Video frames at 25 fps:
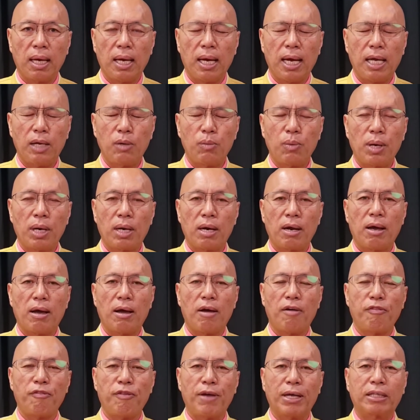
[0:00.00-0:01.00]
and we are
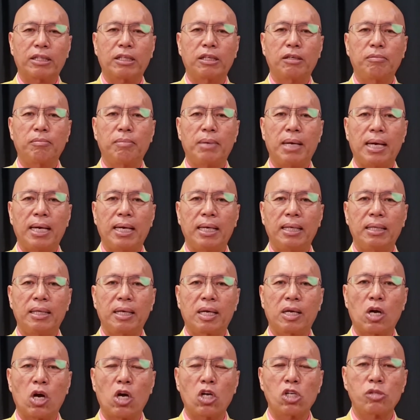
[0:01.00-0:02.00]
affected by
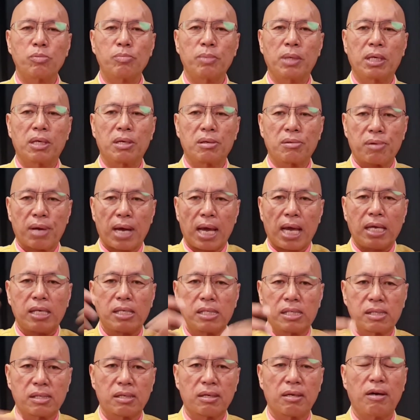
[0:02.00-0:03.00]
the cosmic
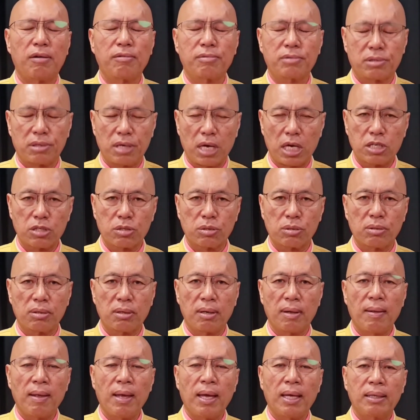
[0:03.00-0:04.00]
rays of creation,
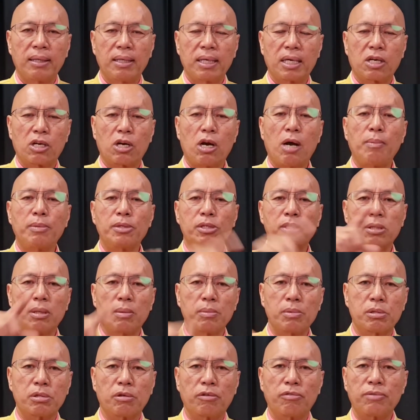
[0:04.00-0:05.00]
the
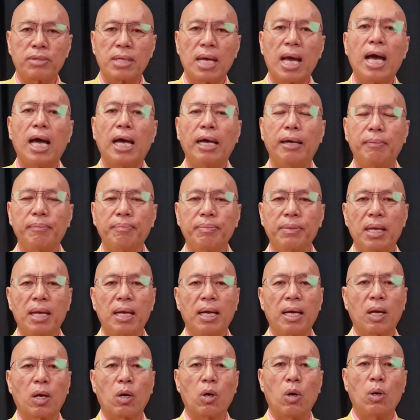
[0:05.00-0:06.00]
chromosomes of time,
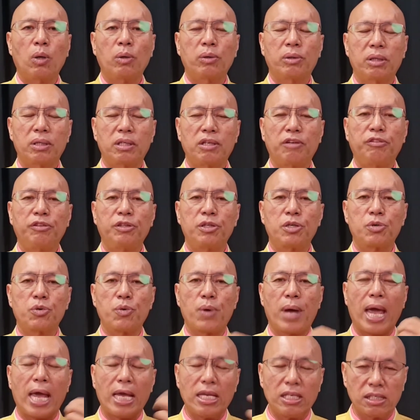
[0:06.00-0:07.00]
called the different
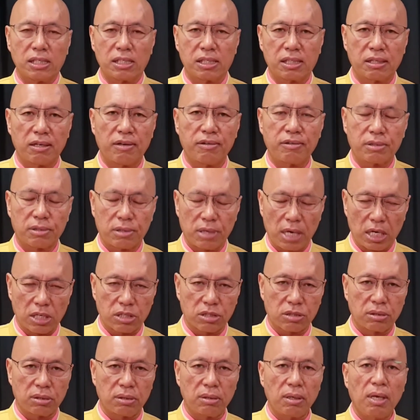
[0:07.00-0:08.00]
rays of
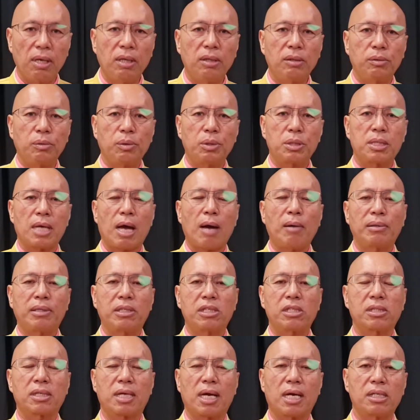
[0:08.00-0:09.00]
creation, which I will
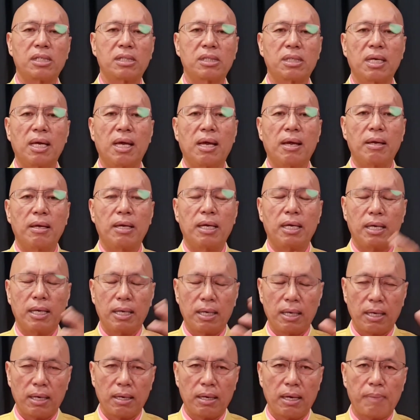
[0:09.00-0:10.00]
discuss
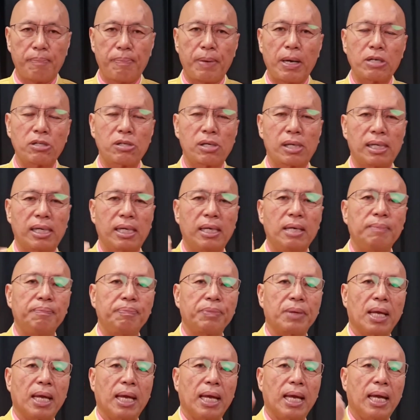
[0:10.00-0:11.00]

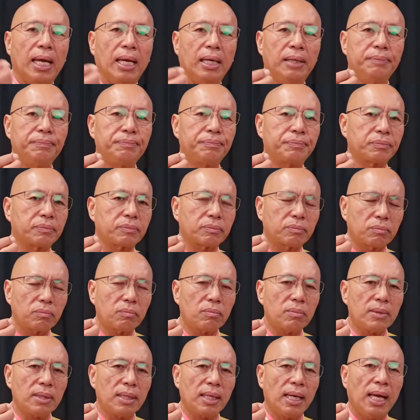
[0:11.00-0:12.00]
partially in
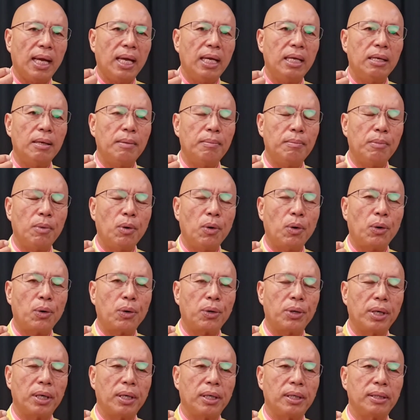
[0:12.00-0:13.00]
a
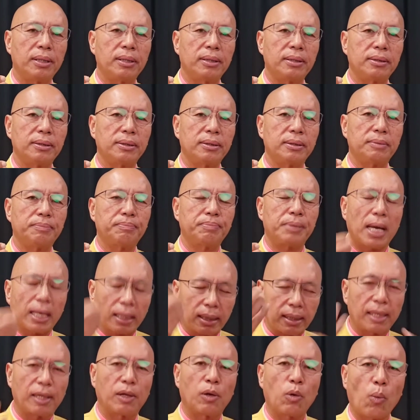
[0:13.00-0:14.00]
more
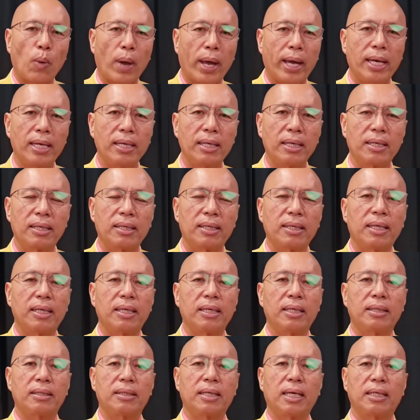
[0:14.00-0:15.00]
practical way.
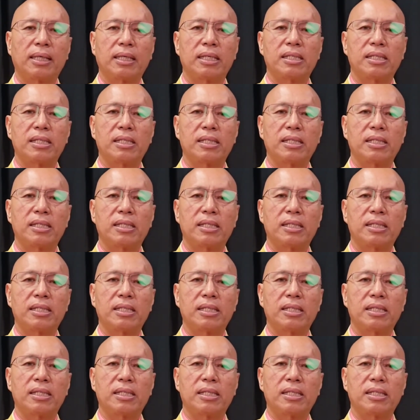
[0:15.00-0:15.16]
That